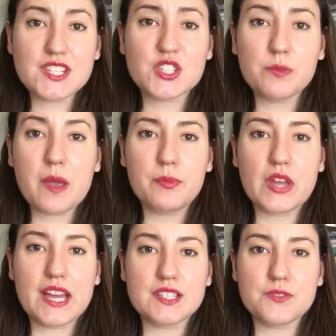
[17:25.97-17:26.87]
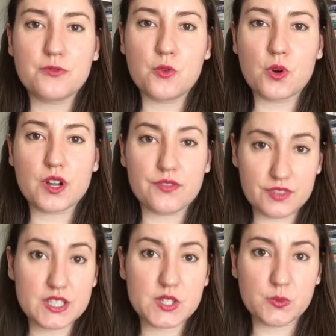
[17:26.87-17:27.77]
As to my plans for
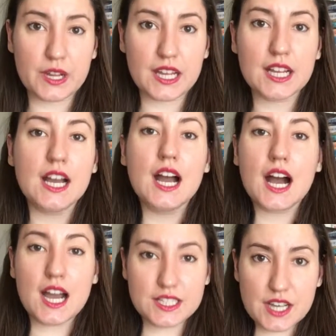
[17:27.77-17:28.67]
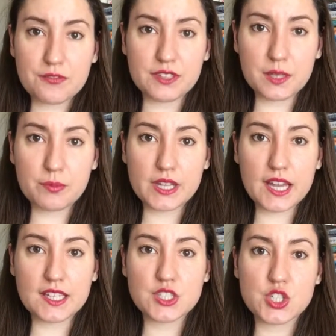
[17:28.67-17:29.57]
this week, I definitely
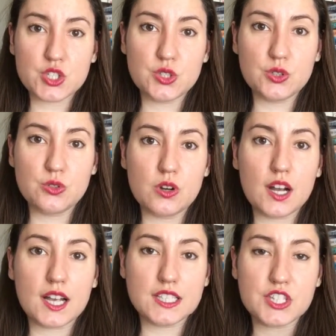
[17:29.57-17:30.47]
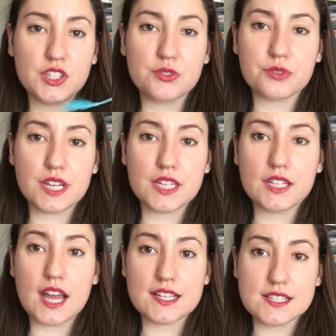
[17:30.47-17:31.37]
plan to continue
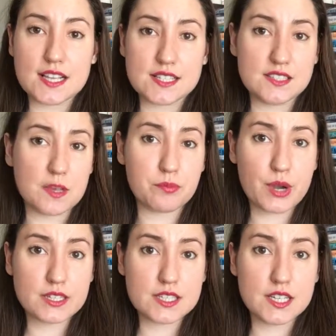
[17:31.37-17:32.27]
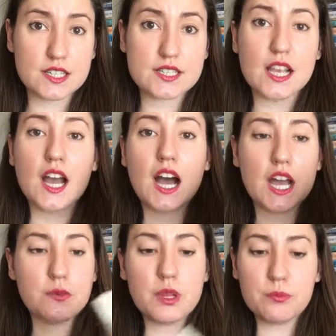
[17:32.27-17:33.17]
reading Assassin's Apprentice.
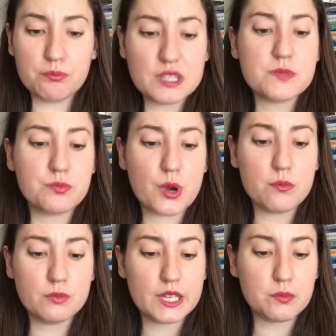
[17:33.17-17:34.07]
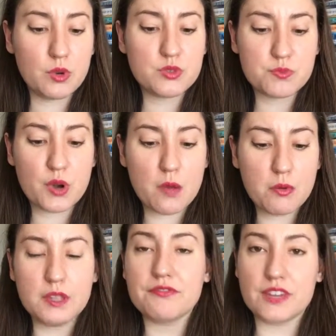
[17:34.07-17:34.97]
I will most
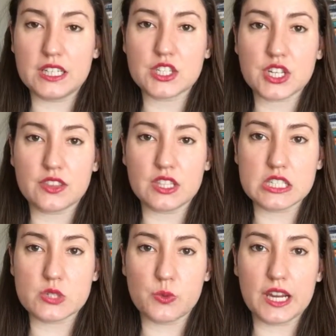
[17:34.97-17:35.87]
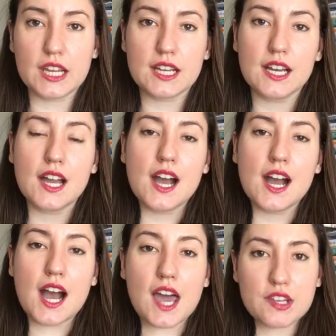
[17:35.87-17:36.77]
probably finish it this week.
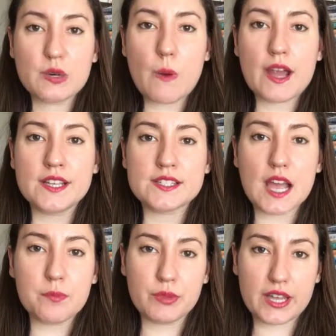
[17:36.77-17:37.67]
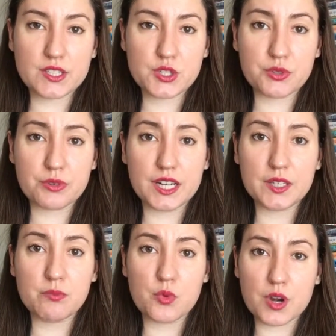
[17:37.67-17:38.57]
Otherwise, I plan to read
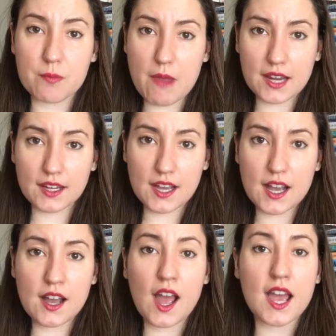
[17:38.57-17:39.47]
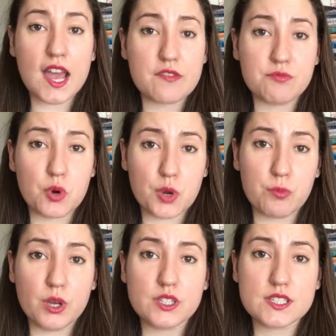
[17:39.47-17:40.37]
more manga. I have more
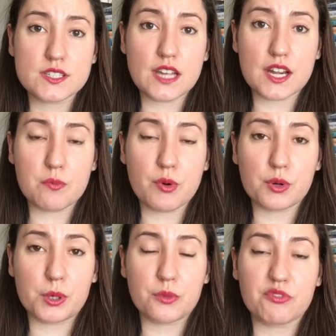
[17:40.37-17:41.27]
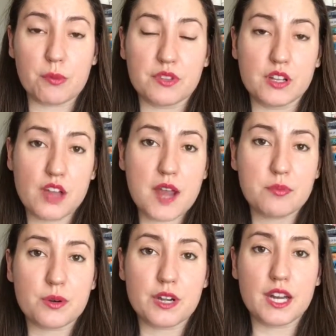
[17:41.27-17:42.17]
books that I borrowed from the
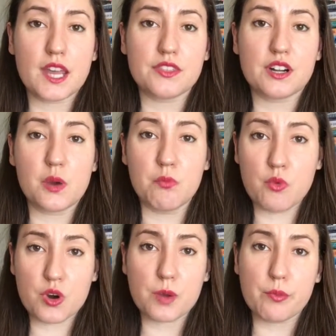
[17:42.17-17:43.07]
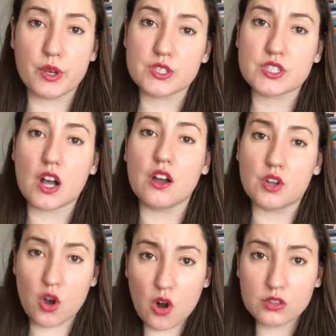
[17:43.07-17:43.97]
library, and there are more books on
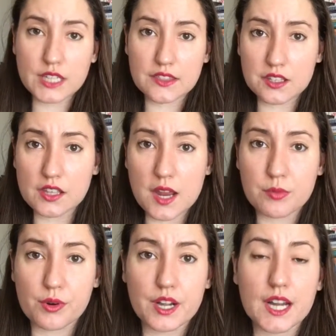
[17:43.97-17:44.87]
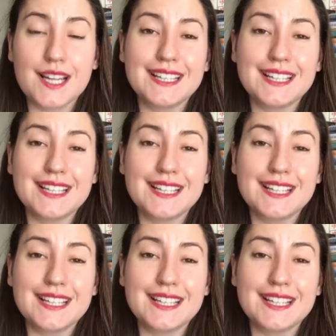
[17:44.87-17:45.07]
hold at the library.